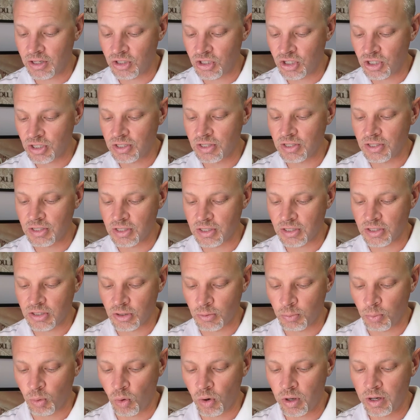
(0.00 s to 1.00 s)
and just as it
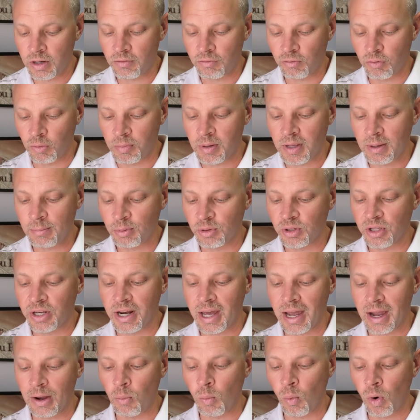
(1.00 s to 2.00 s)
is appointed for people to
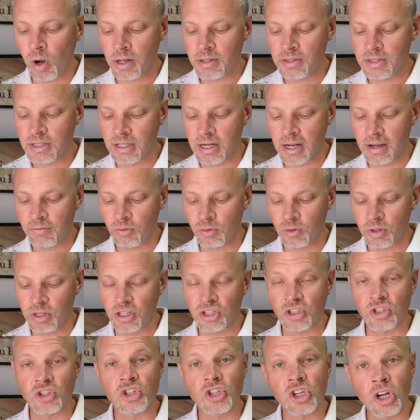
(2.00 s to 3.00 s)
die once, and after
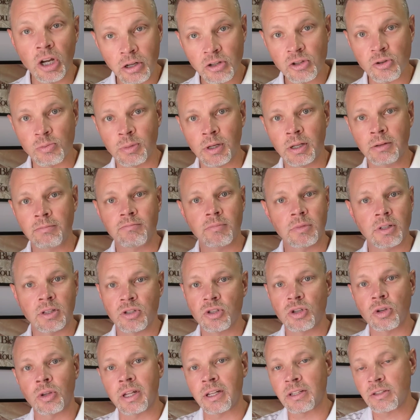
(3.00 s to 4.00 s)
this judgment,
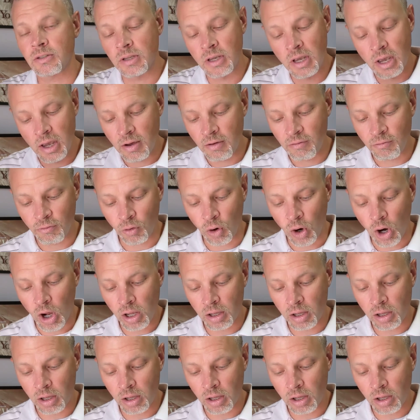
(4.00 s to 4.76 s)
and so that's for